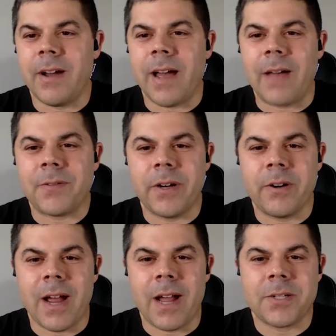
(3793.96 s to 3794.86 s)
after I
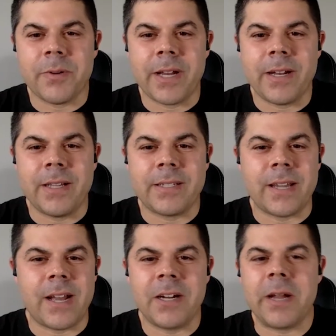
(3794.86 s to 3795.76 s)
graduated, I
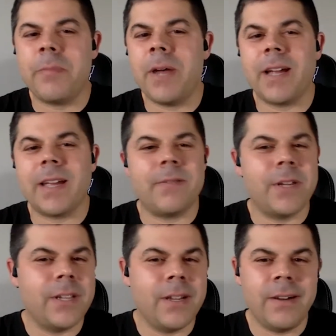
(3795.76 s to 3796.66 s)
said I'm going to come back every
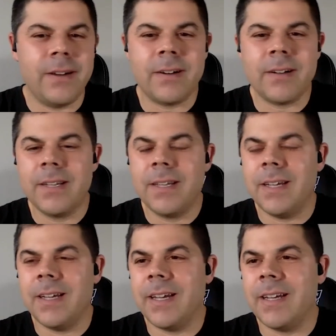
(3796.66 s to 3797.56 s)
year,
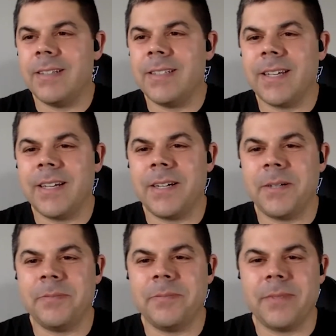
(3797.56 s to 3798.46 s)
and
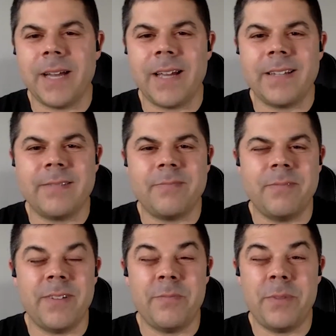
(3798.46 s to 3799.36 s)
I
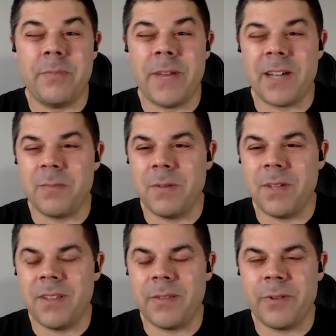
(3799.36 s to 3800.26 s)
have been back
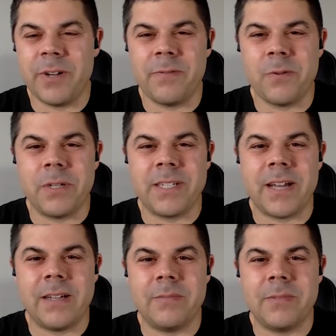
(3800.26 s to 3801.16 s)
maybe 3 or 4
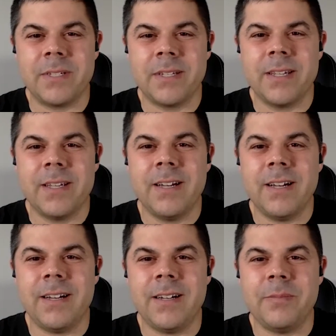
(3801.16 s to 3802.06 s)
times.
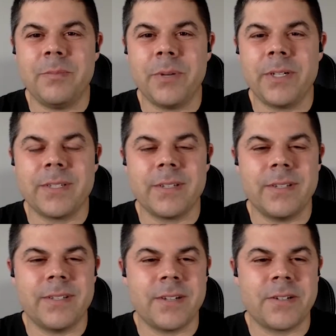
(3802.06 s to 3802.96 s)
But
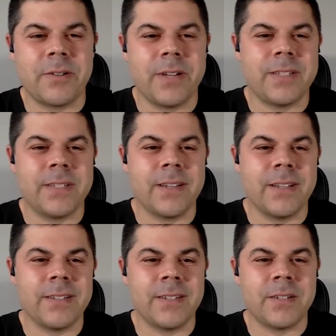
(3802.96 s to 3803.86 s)
it's such a great city
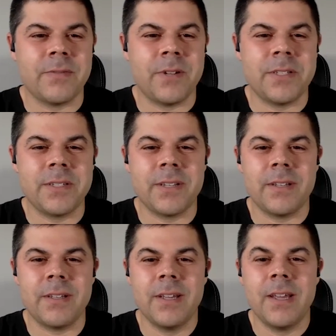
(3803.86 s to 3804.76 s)
and such a fun
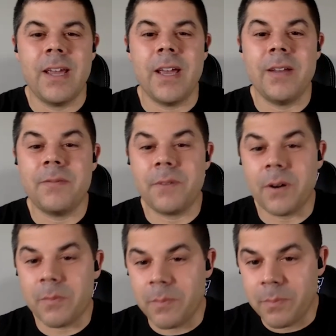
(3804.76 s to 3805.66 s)
city. And
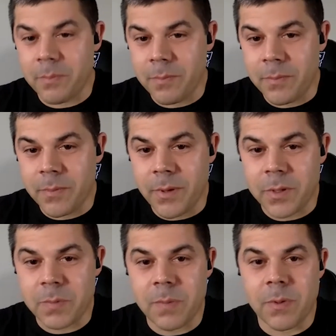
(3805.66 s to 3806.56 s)
for
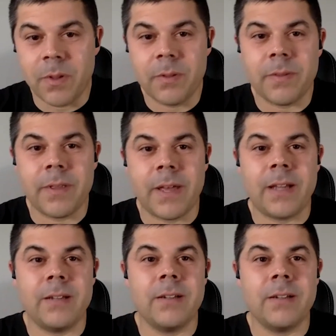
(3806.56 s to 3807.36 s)
those people that